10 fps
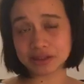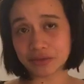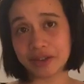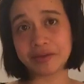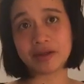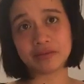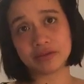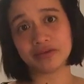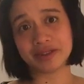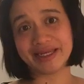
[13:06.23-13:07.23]
going
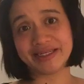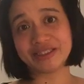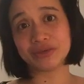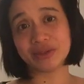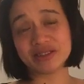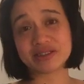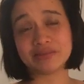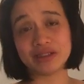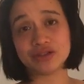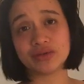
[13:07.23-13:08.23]
related to ease them
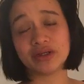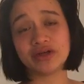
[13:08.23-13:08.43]
into it.